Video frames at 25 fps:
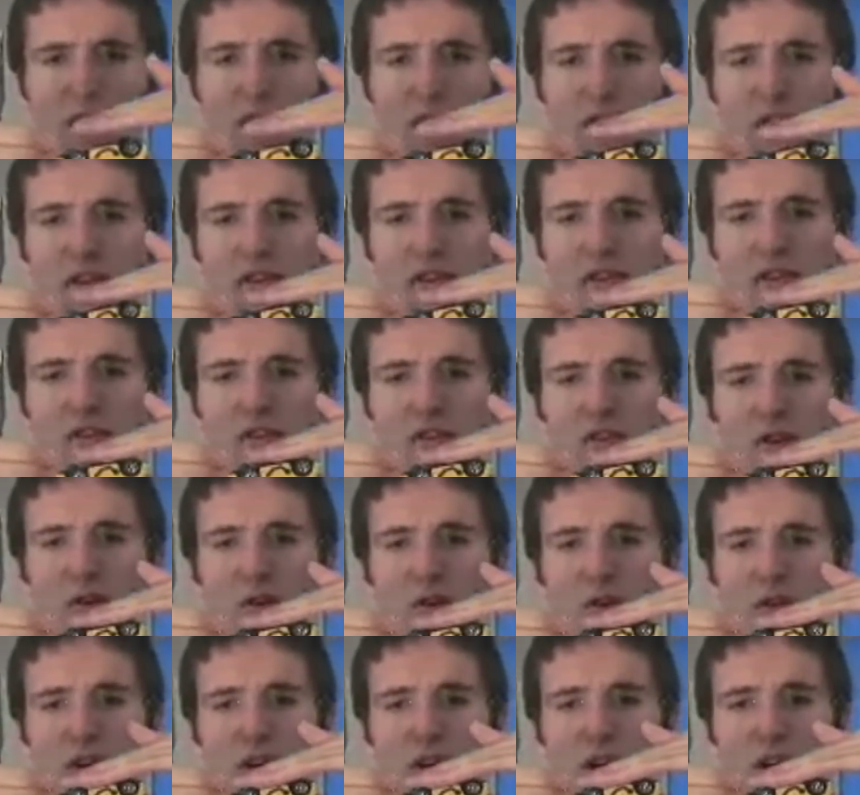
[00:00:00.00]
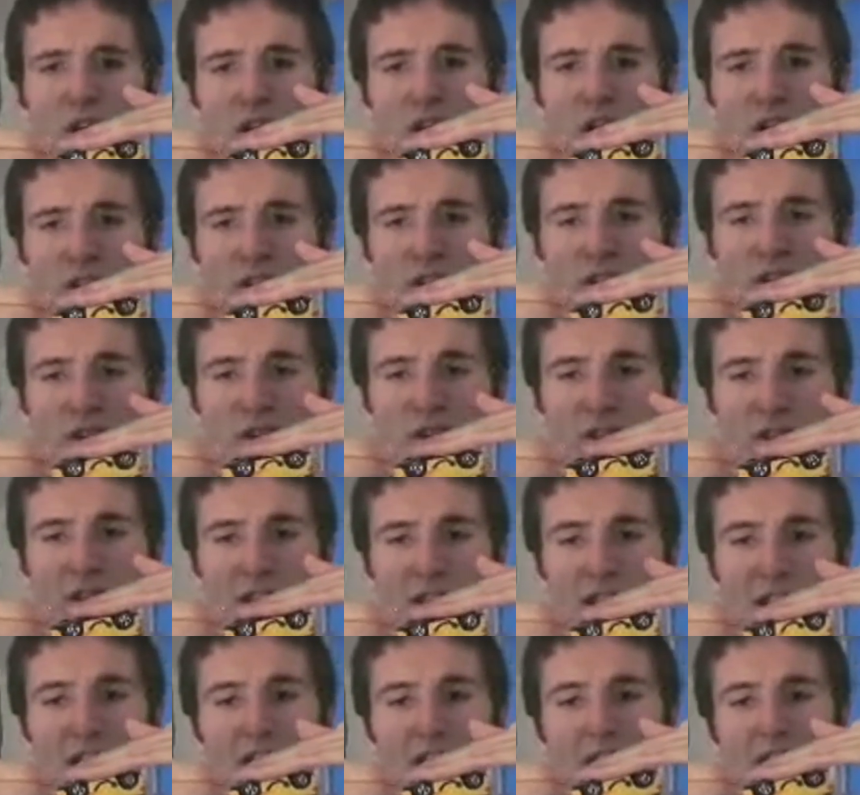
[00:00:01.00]
This is so when the cards are
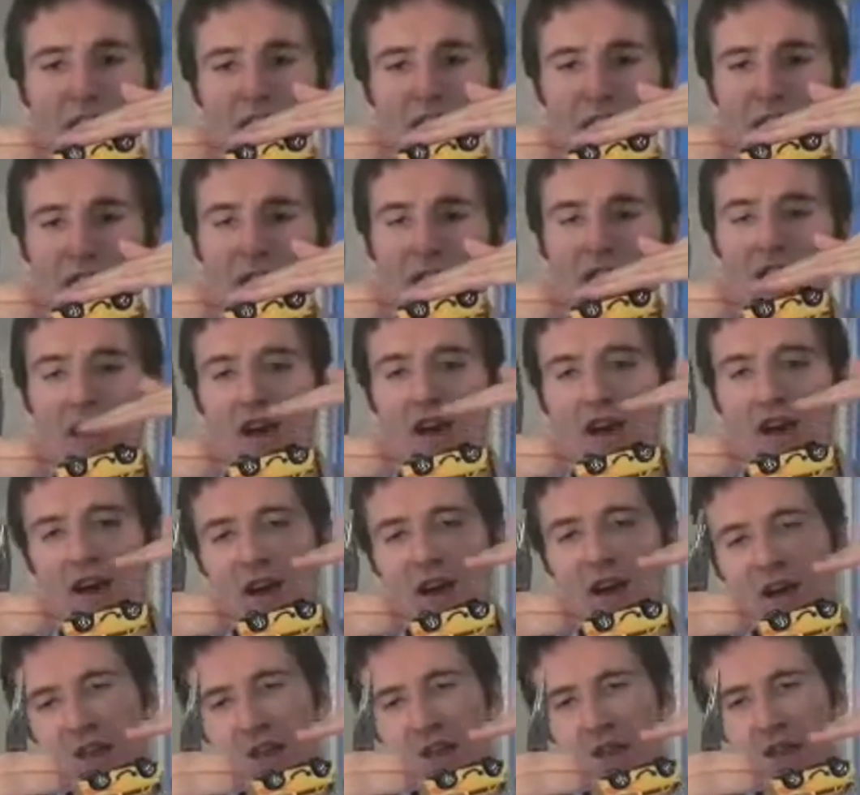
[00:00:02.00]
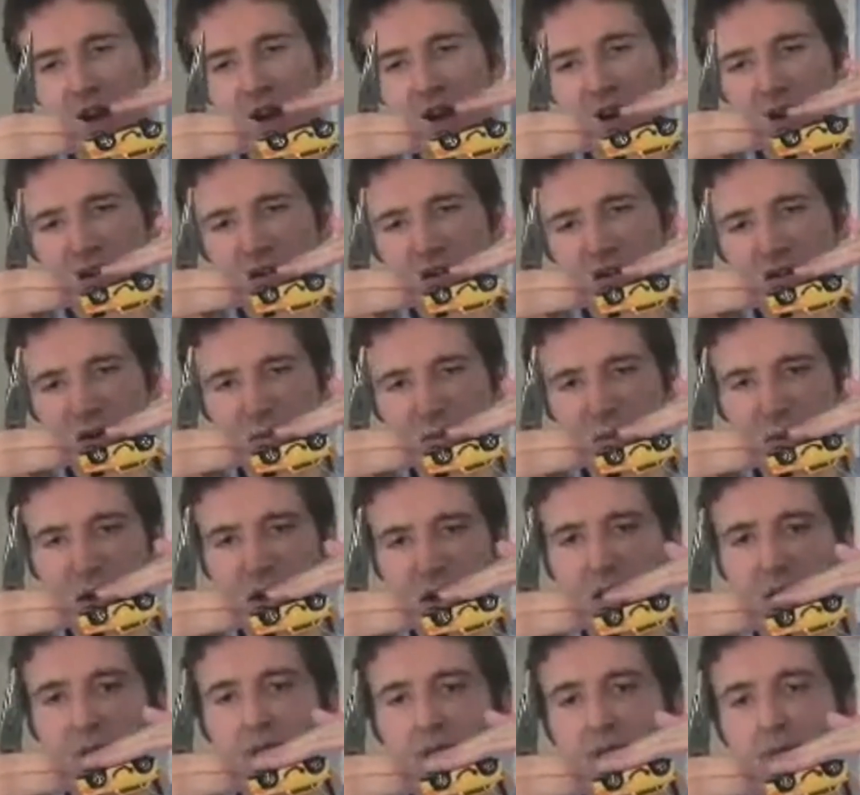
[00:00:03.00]
laying, they're
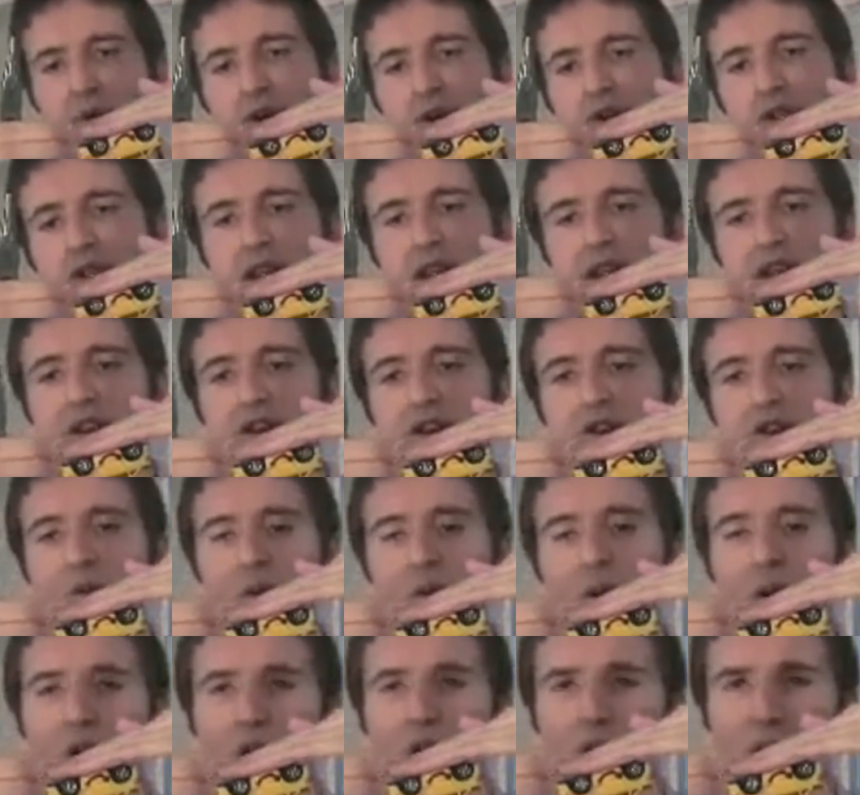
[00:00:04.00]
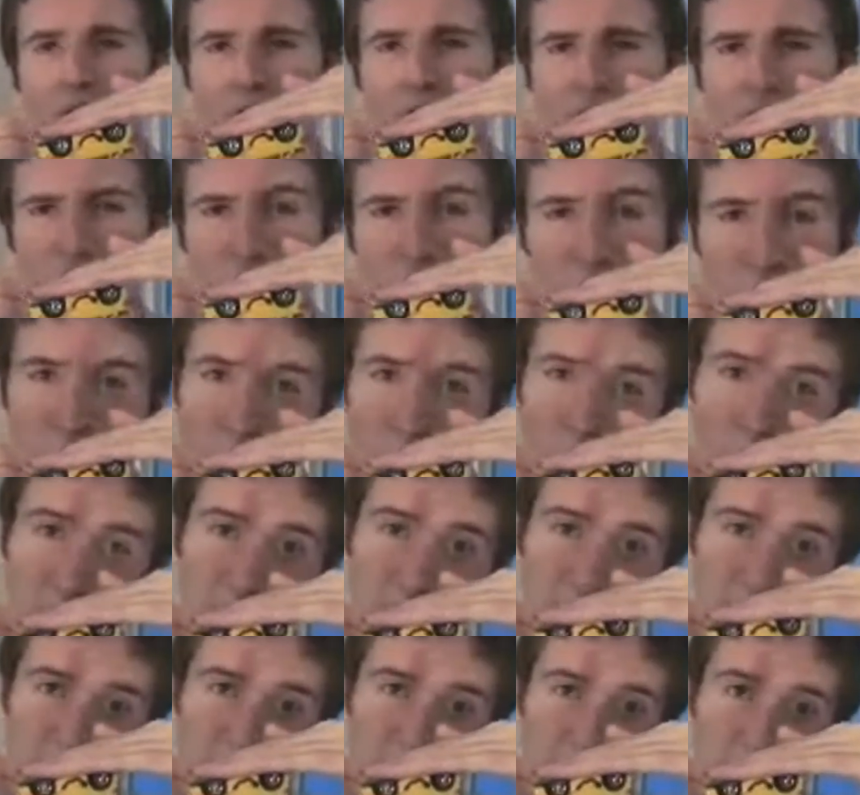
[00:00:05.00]
being pushed into the wall until you're
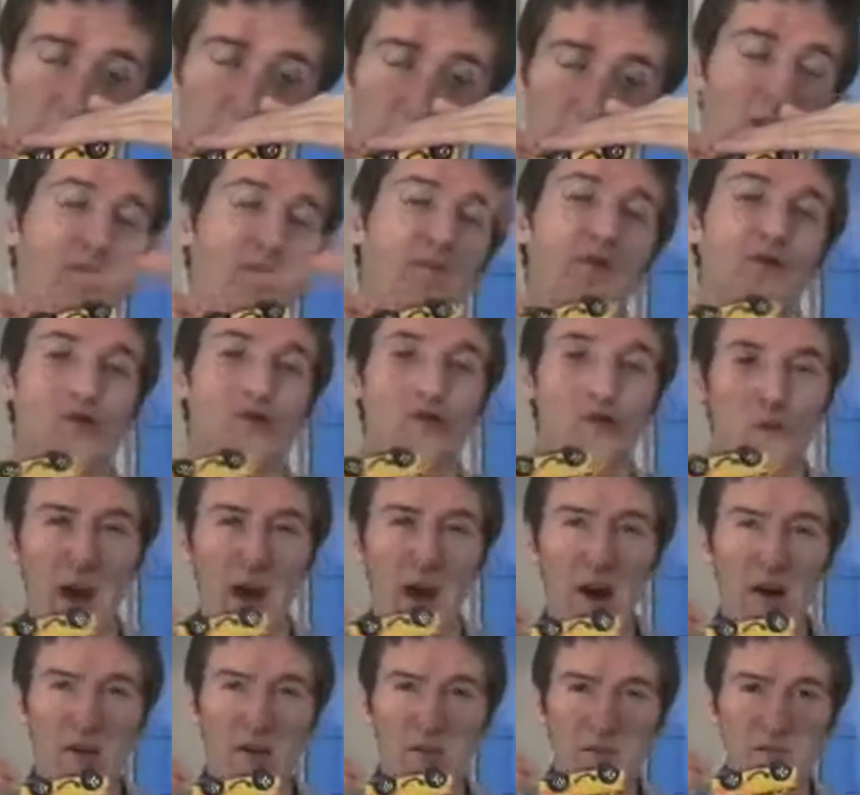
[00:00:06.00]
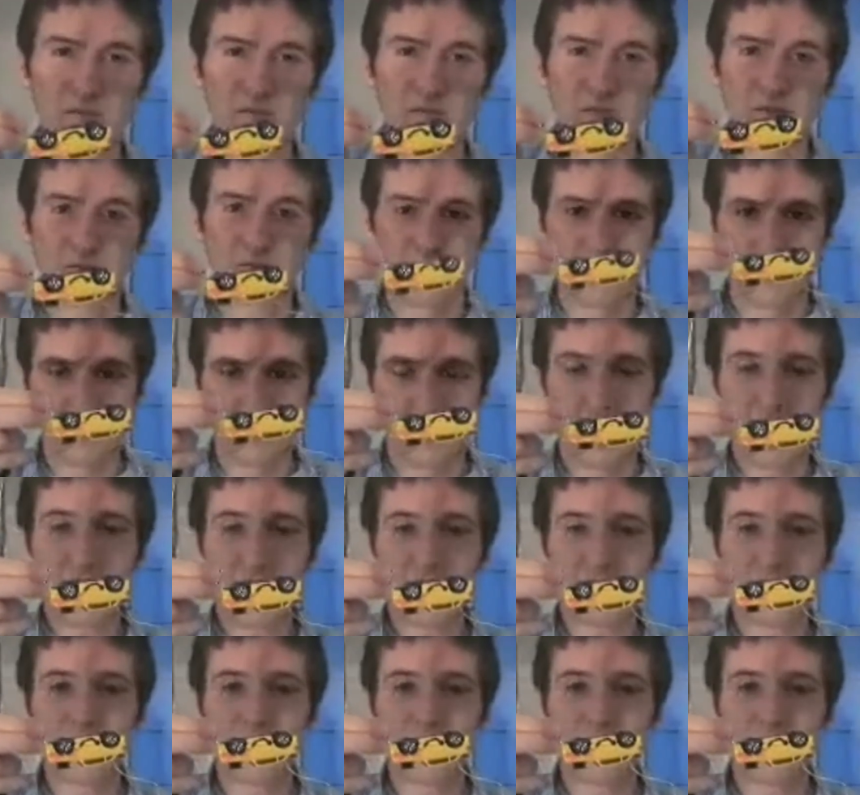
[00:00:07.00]
ready for them to shoot out. Okay?